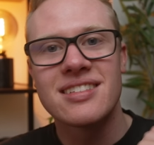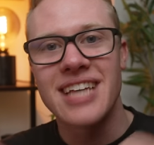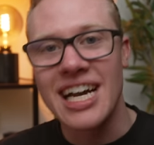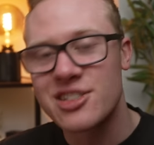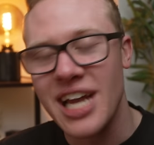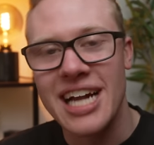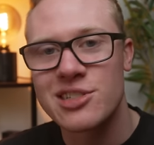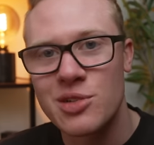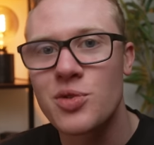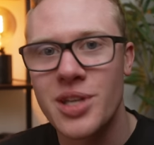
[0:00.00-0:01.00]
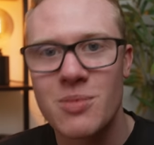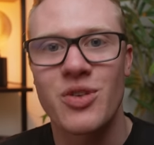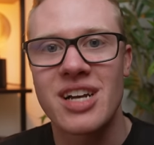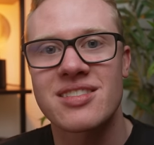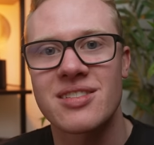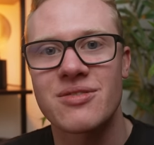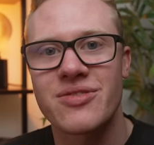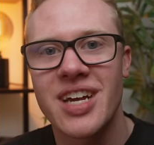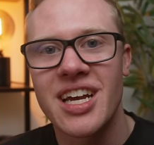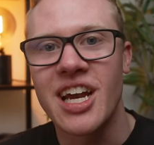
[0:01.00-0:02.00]
that's actually really
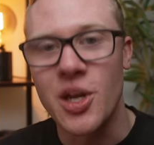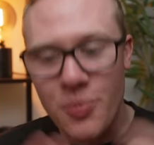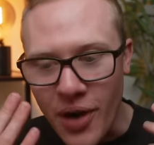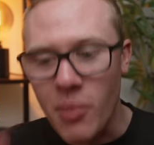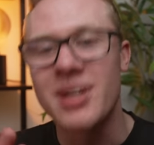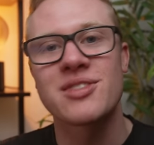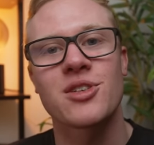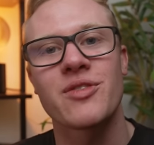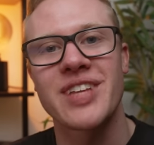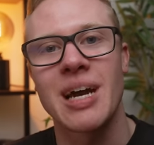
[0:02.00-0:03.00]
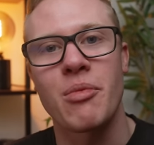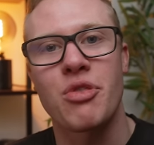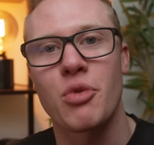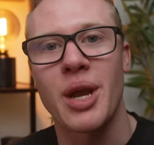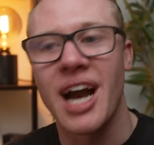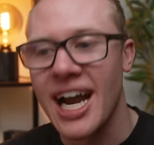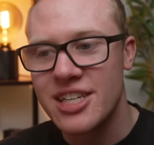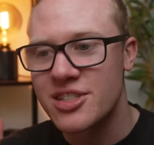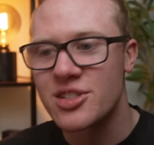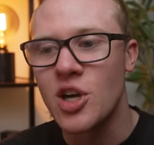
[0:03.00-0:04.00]
impressive. And you probably deserve the M3. I
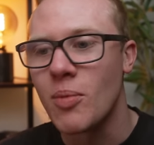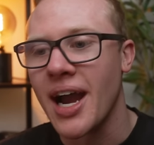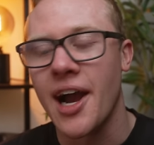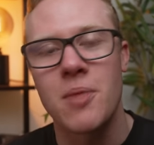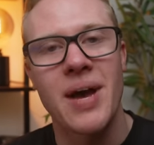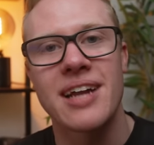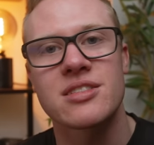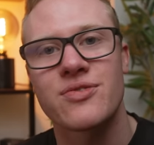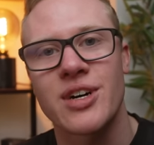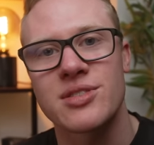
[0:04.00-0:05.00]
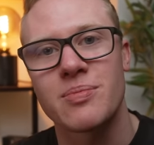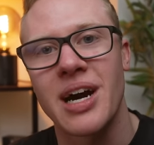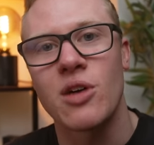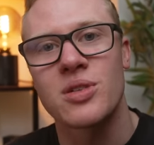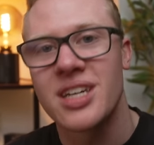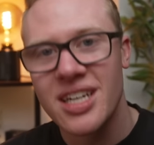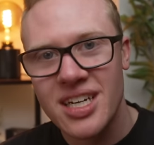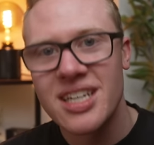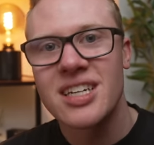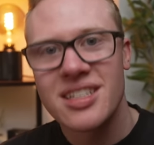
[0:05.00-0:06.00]
just know my iPad has felt about
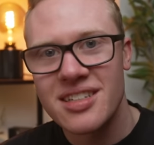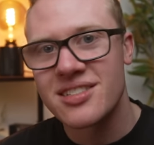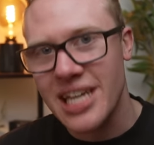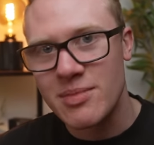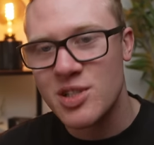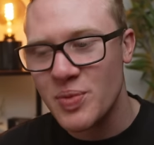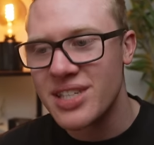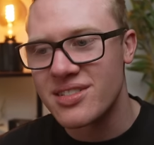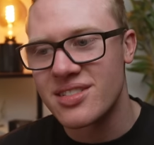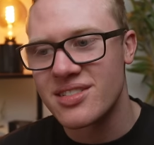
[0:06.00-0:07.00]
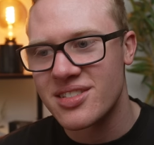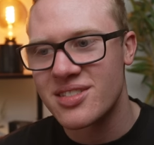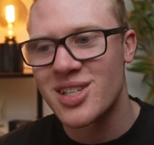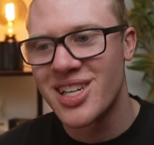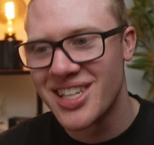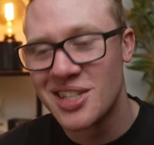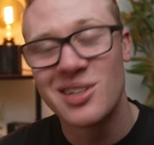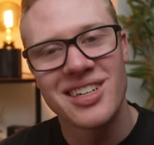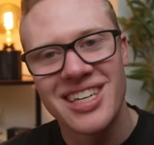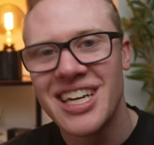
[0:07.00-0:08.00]
the same speed since...
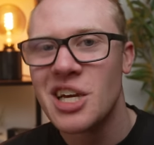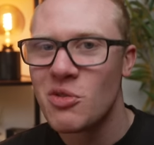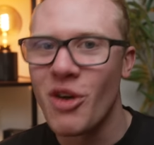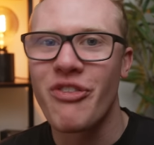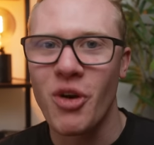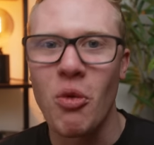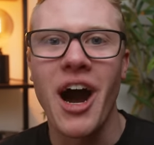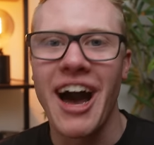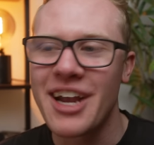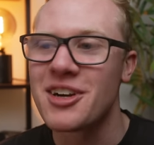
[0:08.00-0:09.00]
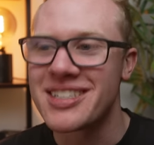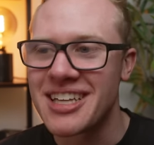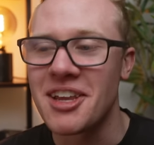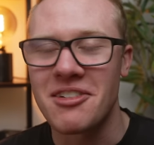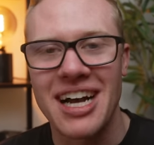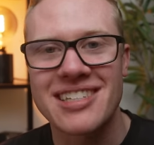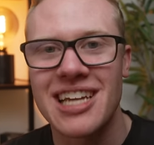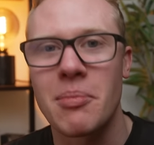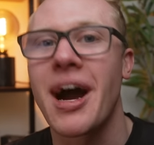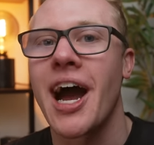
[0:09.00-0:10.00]
well, for a while. I couldn't tell you the last
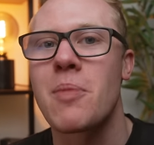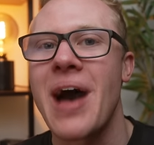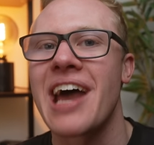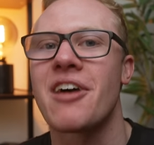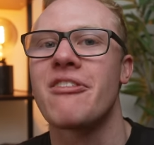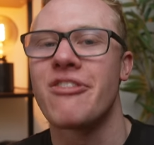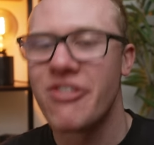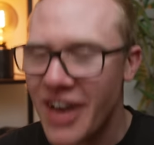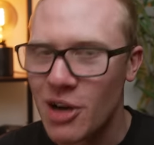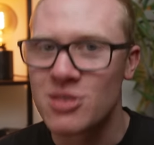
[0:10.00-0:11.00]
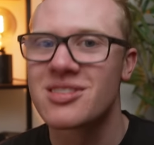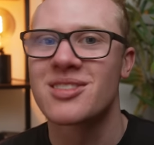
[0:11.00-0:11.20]
time my iPad felt